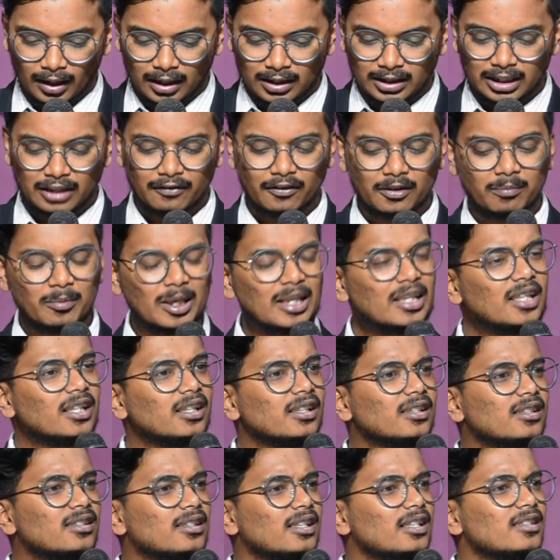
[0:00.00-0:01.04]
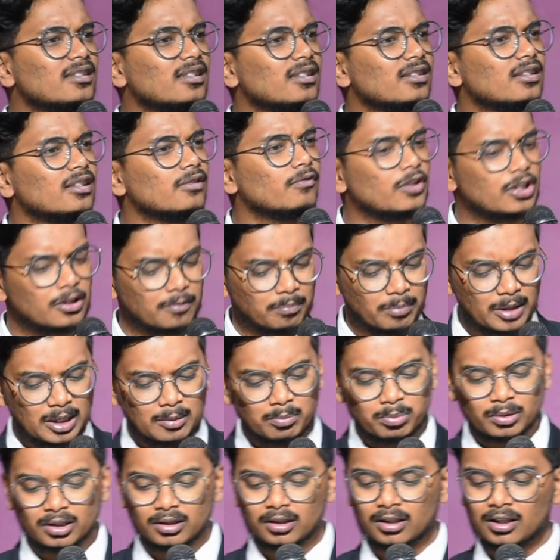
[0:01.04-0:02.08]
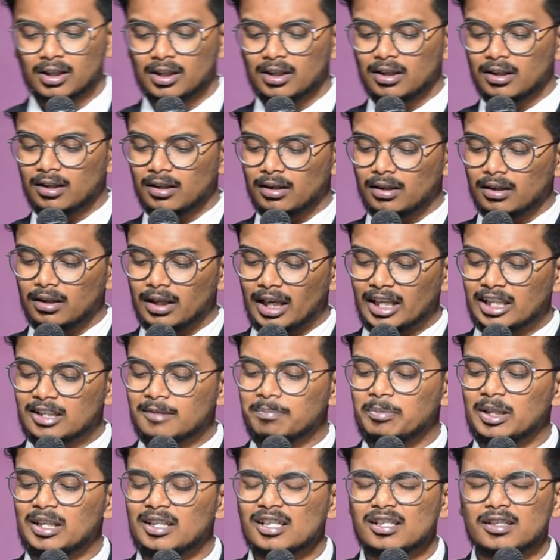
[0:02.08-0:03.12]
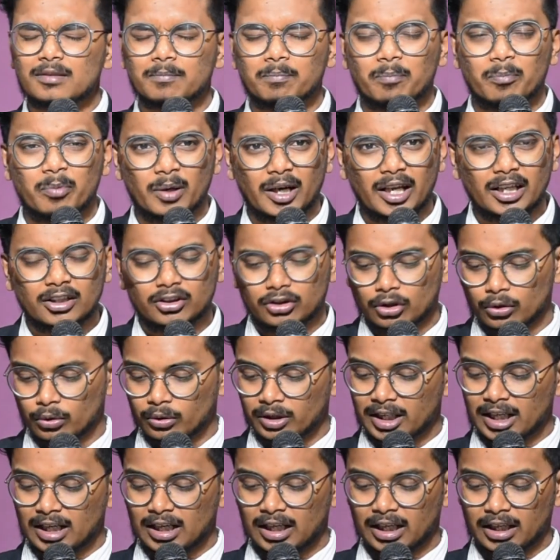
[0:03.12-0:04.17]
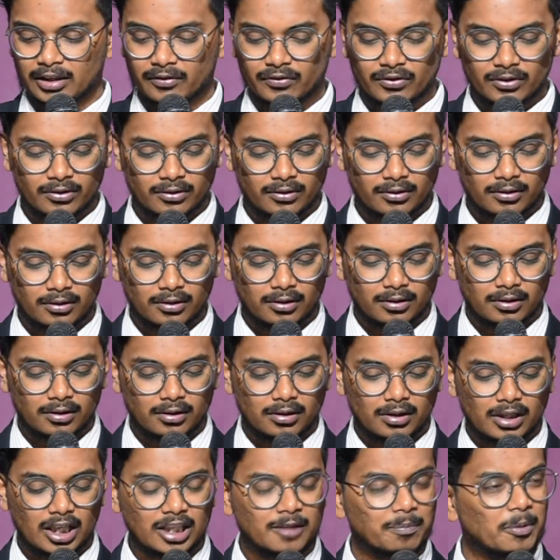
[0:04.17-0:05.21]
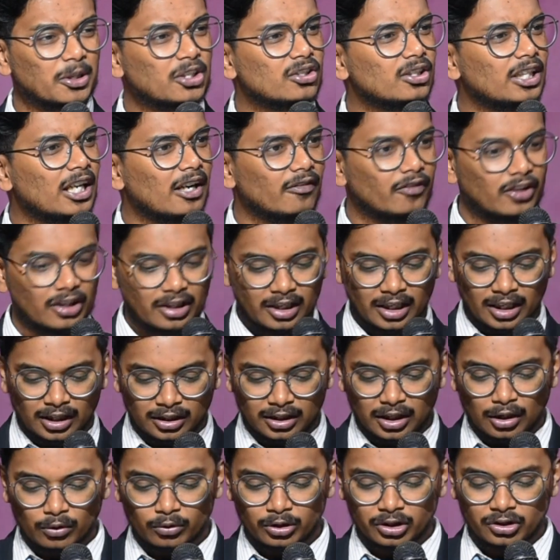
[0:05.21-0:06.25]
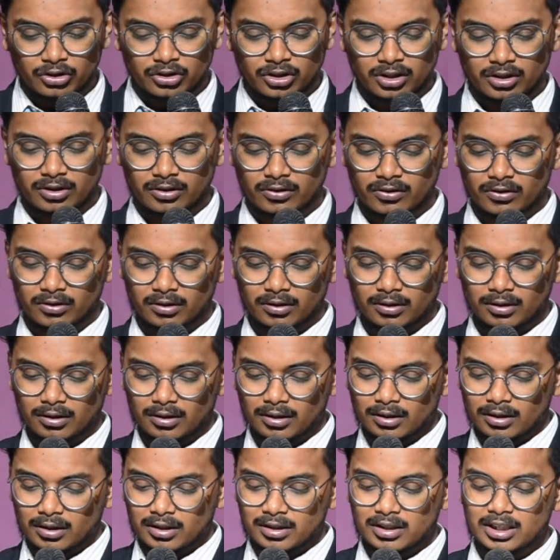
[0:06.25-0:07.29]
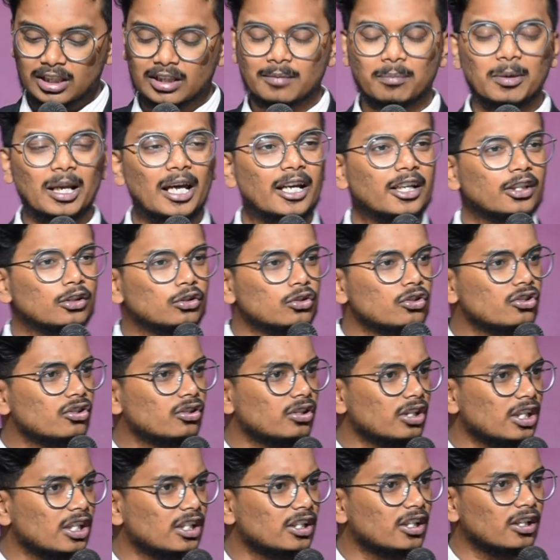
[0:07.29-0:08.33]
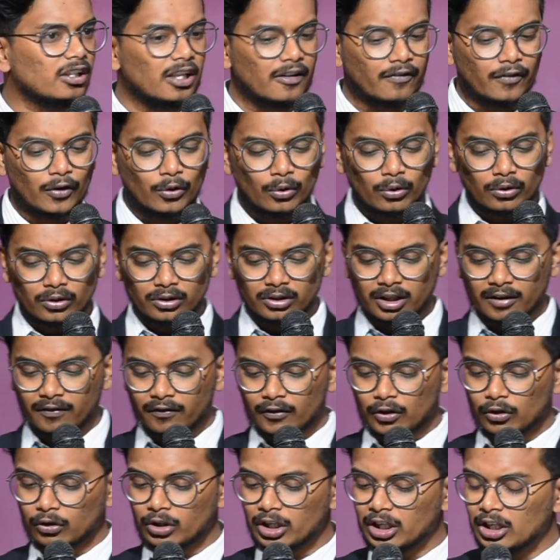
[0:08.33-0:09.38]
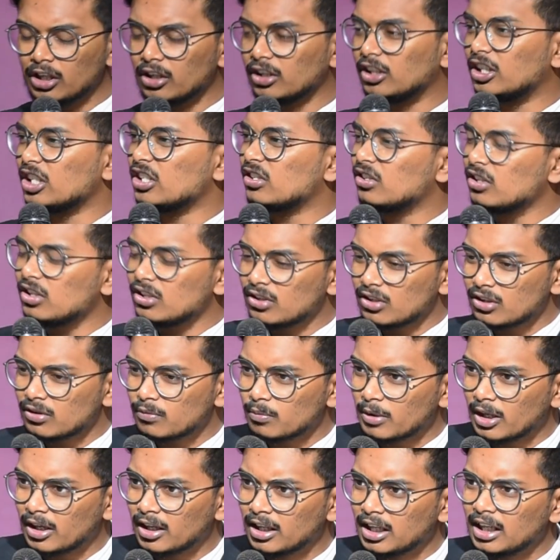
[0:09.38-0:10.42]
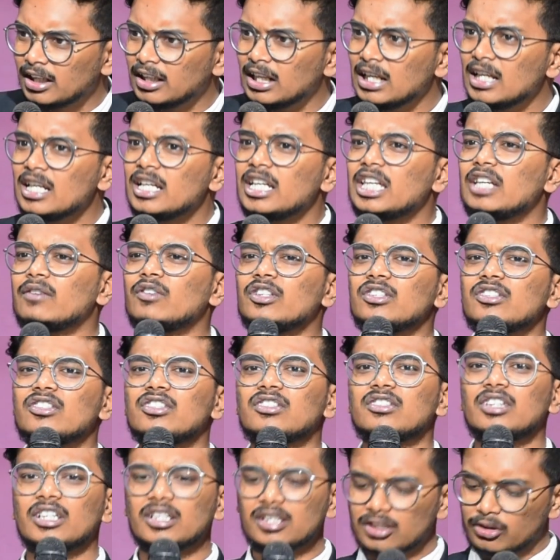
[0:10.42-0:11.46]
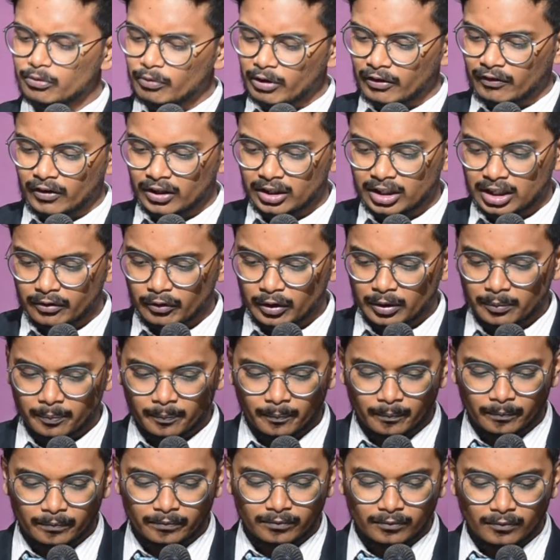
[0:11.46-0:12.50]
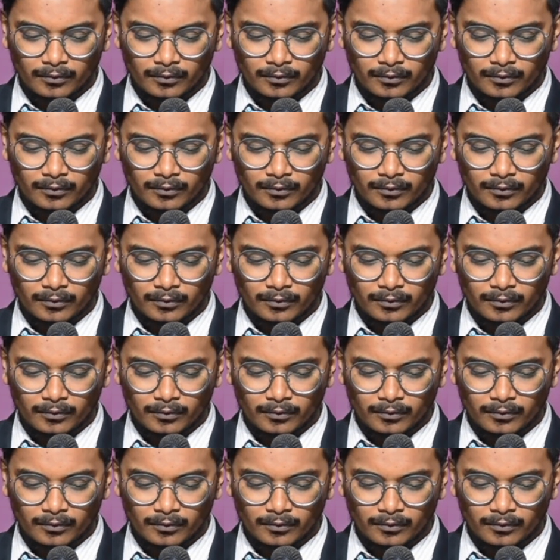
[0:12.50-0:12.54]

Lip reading: there were many instances in which people experienced breakthrough in their lives, especially after they encountered Jesus. See, the blind could see, the deaf could hear, diseases were healed, even sins were forgiven.